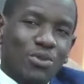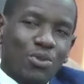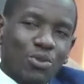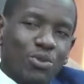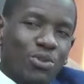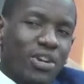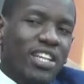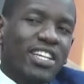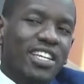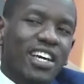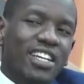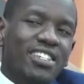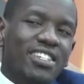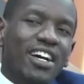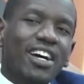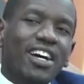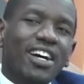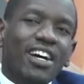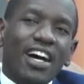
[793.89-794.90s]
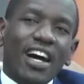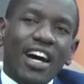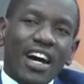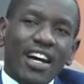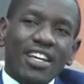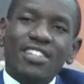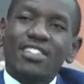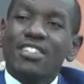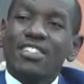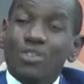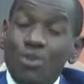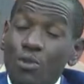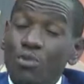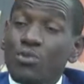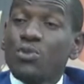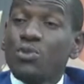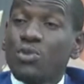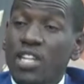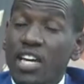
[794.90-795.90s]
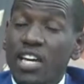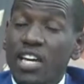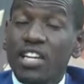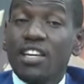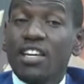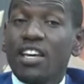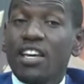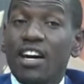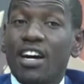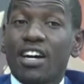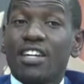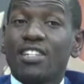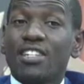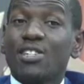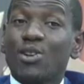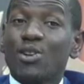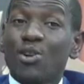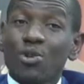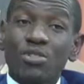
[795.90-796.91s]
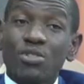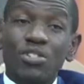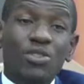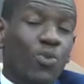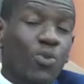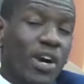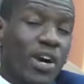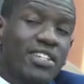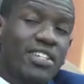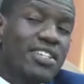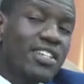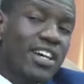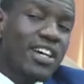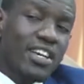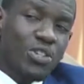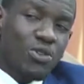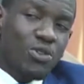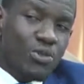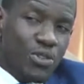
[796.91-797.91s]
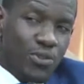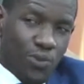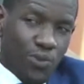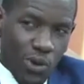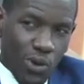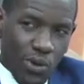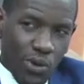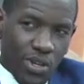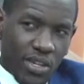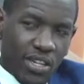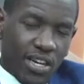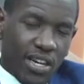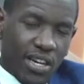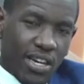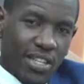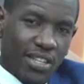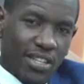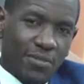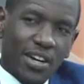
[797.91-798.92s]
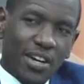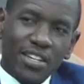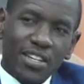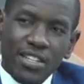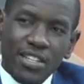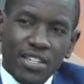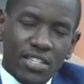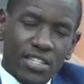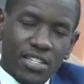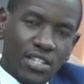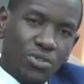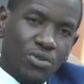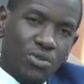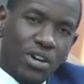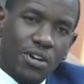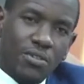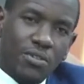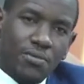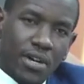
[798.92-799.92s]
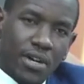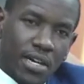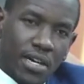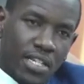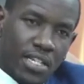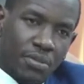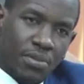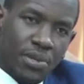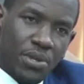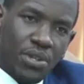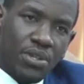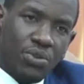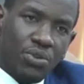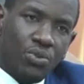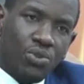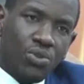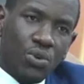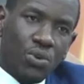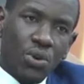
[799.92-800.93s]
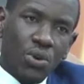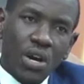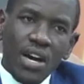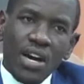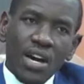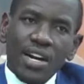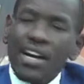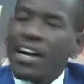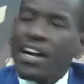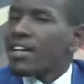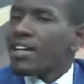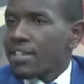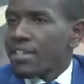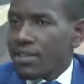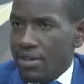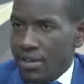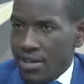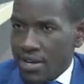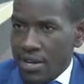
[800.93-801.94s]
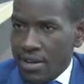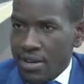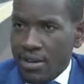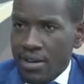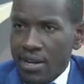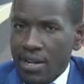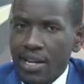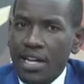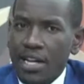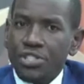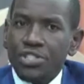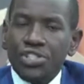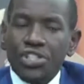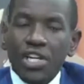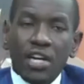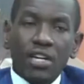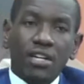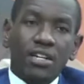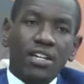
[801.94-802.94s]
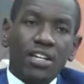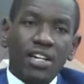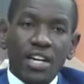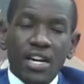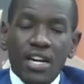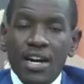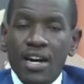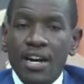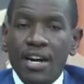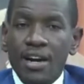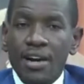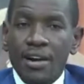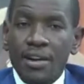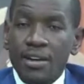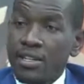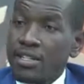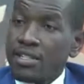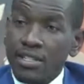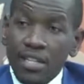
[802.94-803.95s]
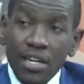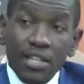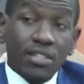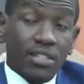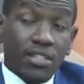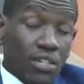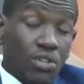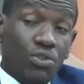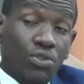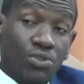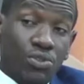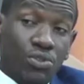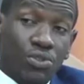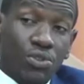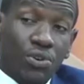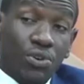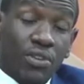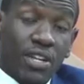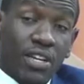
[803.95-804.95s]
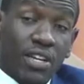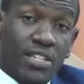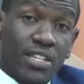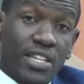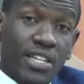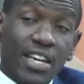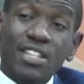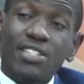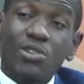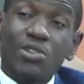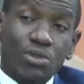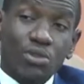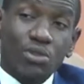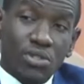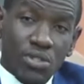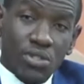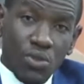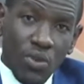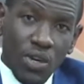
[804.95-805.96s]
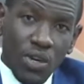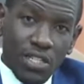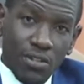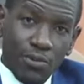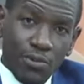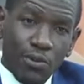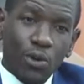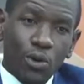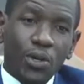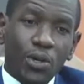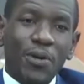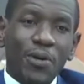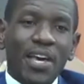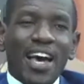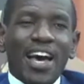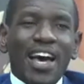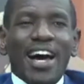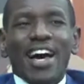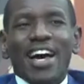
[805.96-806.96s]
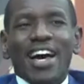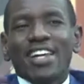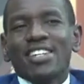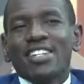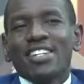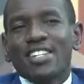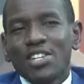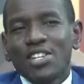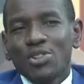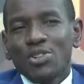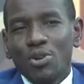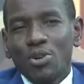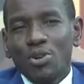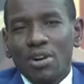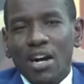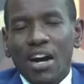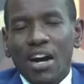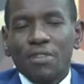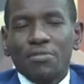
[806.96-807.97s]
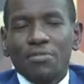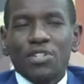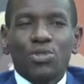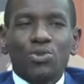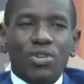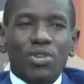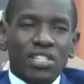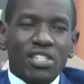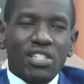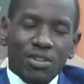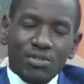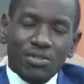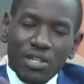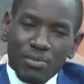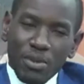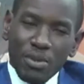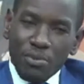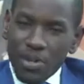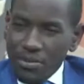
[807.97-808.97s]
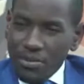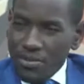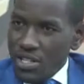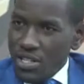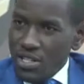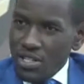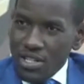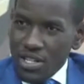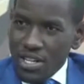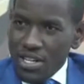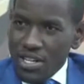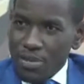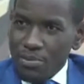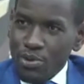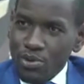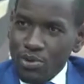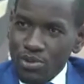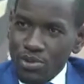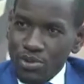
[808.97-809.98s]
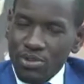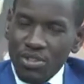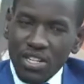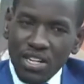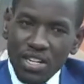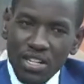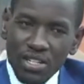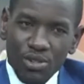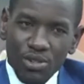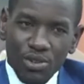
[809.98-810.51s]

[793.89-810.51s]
Uhuru Kenyatta, as of today, has lost quite a huge following. The fact that you have DP Ruto carrying a large chunk goes to show you that he has lost quite a following. And, having 20,000 people, I've seen reports on